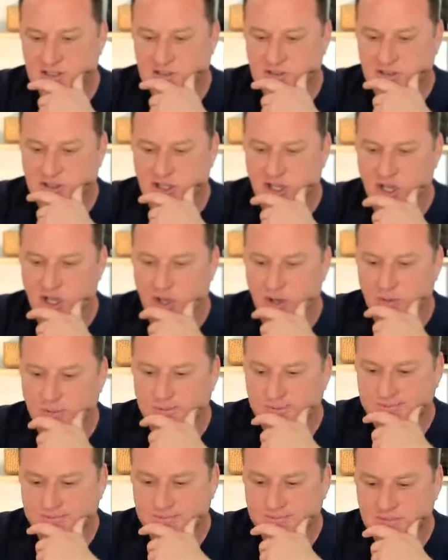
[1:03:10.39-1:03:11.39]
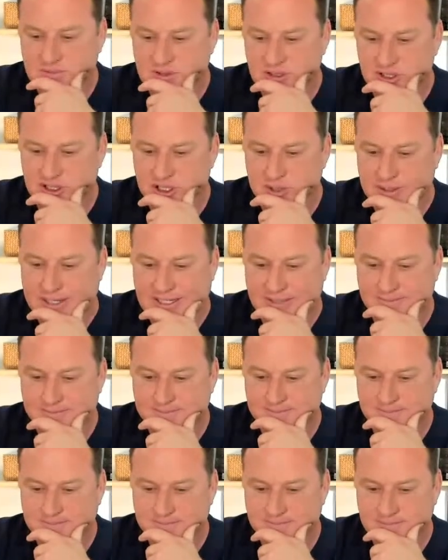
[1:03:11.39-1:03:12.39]
go do it
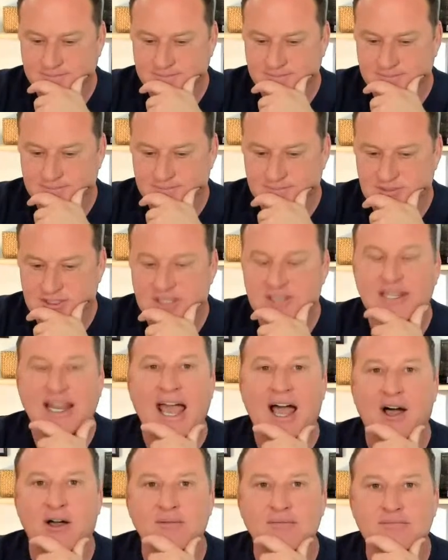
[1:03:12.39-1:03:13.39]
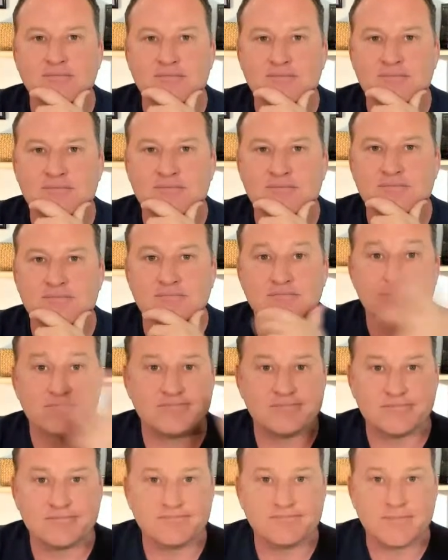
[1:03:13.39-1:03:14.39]
now
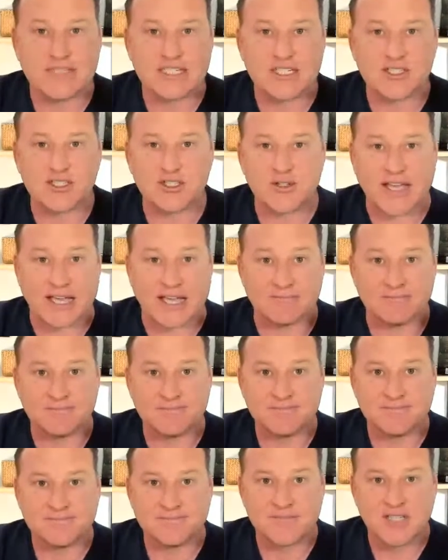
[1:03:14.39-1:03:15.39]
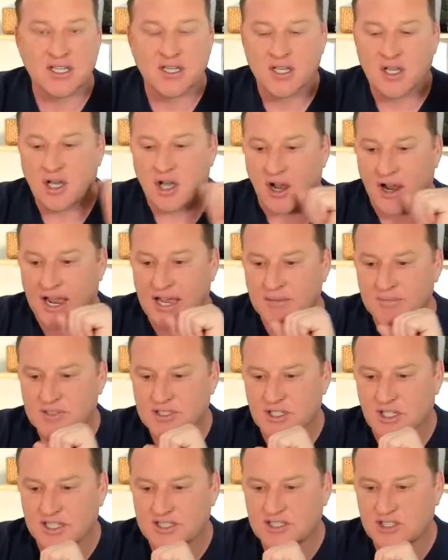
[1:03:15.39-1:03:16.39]
because you can. All right,
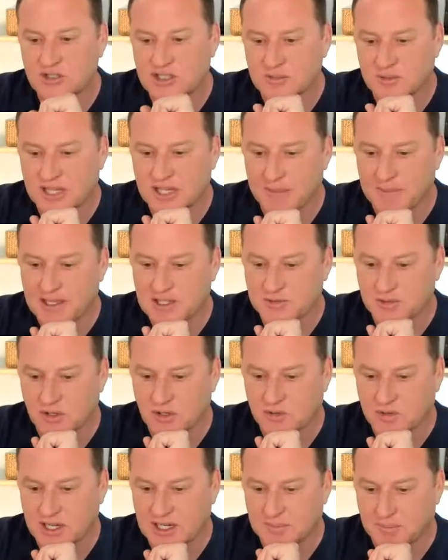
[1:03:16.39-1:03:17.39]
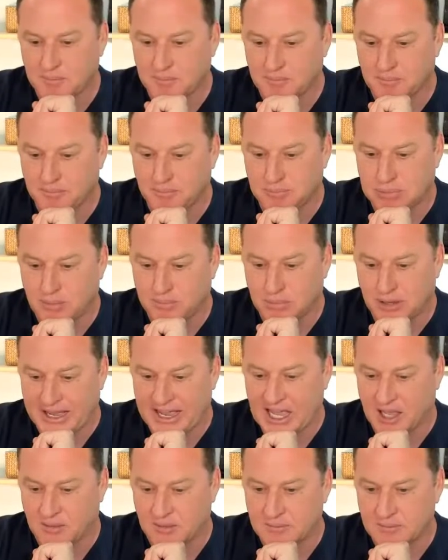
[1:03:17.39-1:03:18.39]
so let's do some comments real quick.
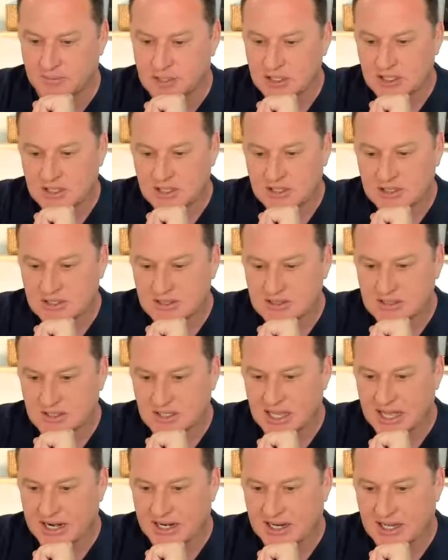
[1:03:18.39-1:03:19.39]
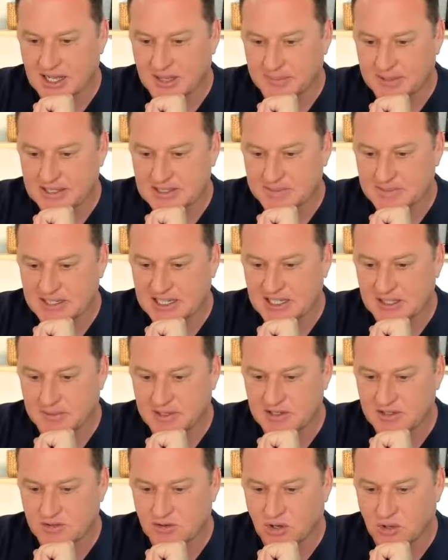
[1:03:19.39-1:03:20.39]
Bam. There's a lot of comments. Let
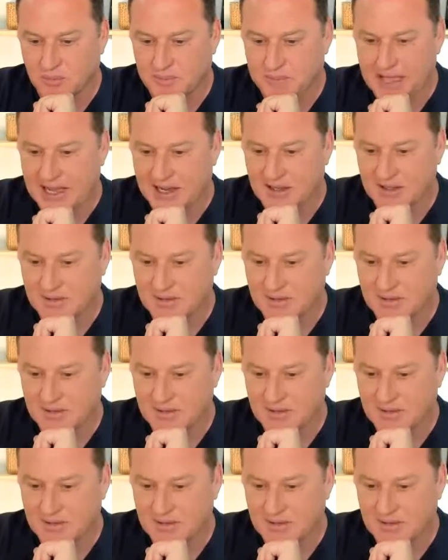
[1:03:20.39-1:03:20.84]
me scroll back.